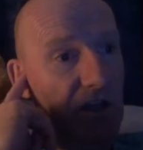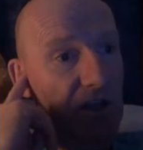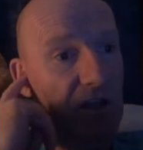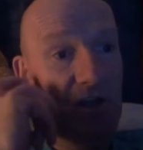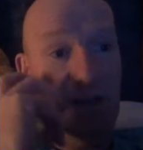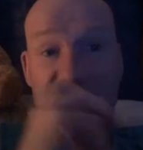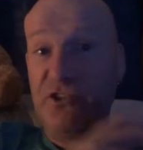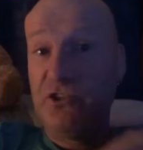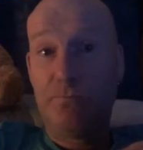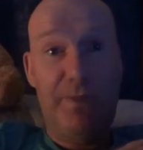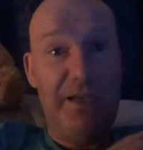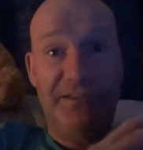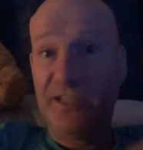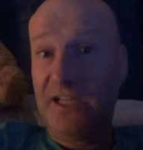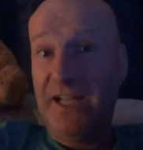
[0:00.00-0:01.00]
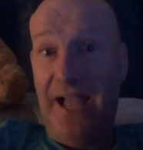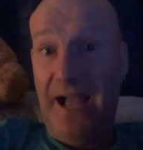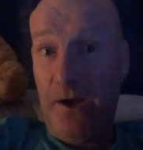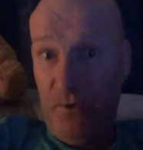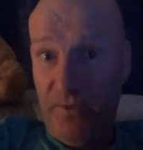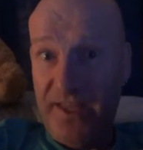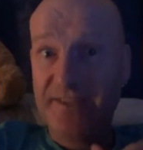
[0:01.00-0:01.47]
uh, and just basically
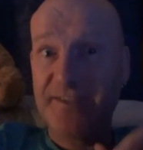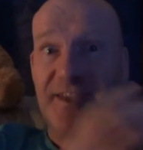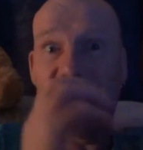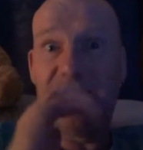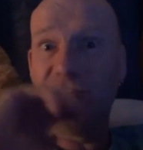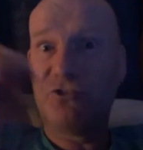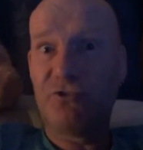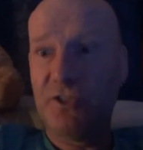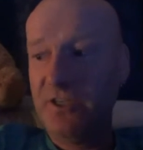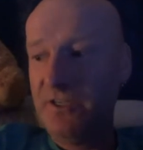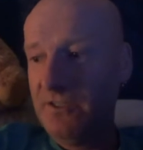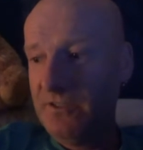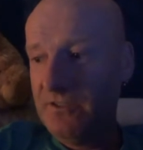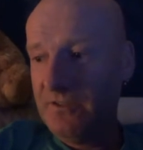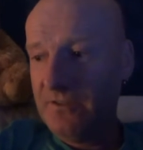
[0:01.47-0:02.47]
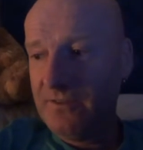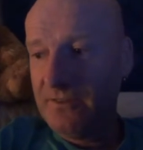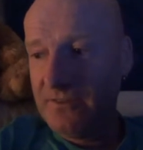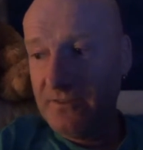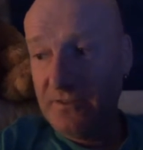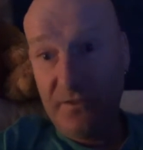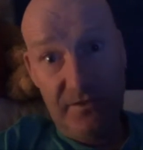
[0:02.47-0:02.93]
out of their territory.
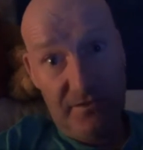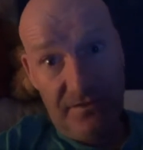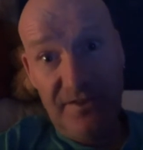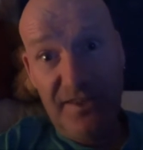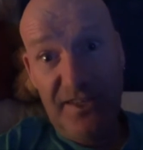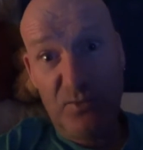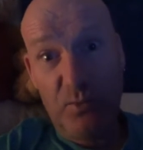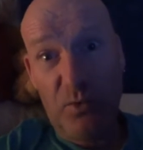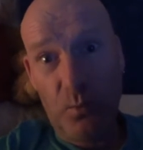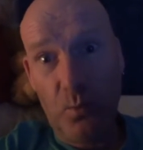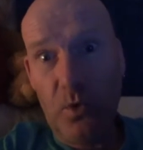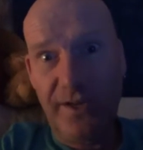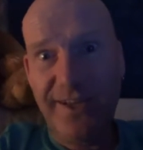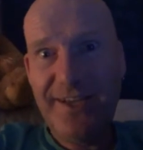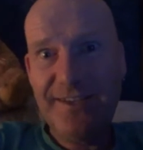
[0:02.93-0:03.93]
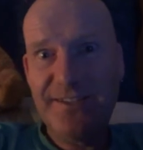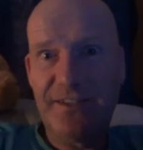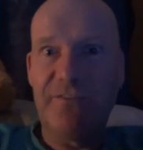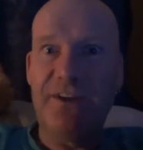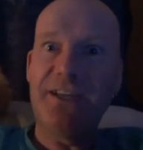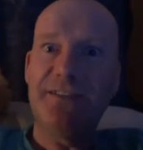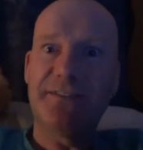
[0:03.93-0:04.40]
And that's what, what it
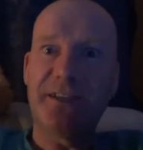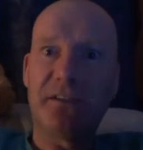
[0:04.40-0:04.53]
is, they're very